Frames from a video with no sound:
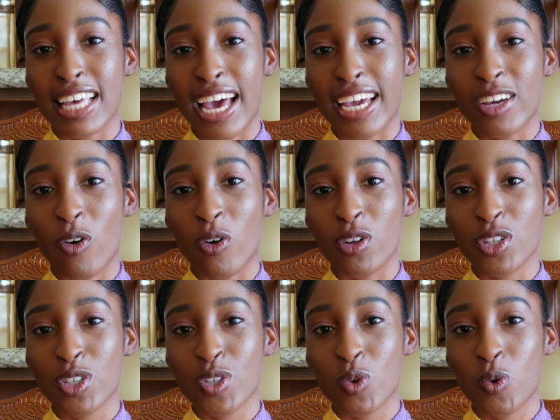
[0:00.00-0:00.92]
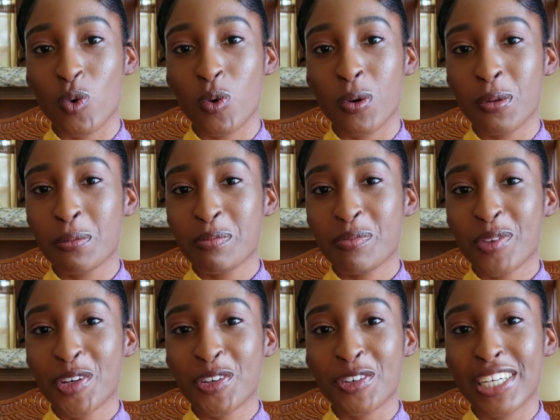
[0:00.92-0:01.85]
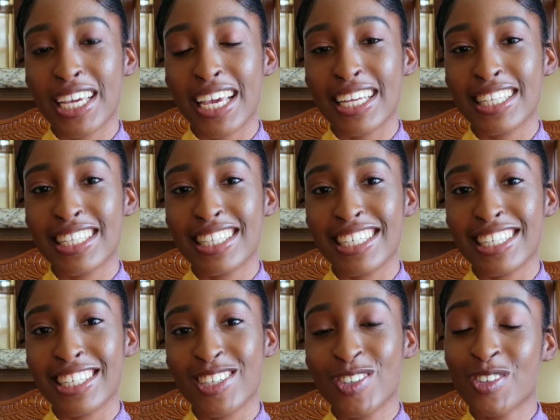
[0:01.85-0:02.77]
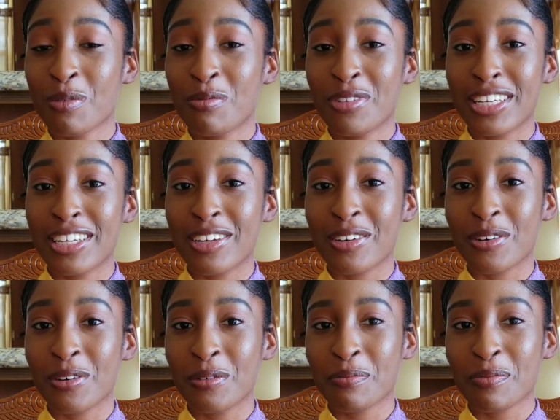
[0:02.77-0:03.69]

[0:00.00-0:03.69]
I also create this YouTube video.